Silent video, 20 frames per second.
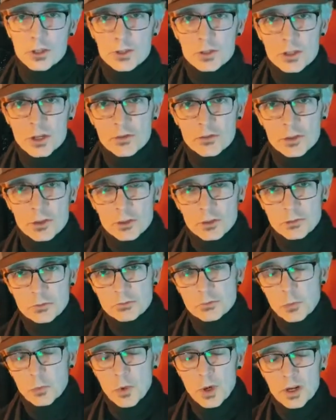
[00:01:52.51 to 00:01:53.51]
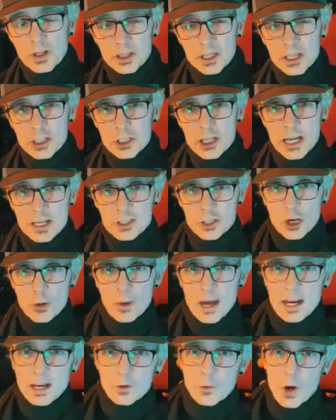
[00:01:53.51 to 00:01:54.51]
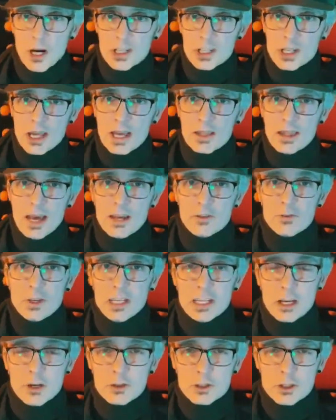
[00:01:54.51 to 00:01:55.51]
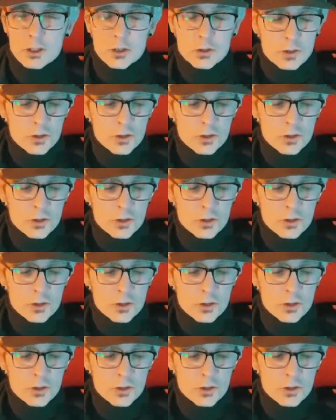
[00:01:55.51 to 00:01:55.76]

So if you want to get a chance, go back and watch that video too.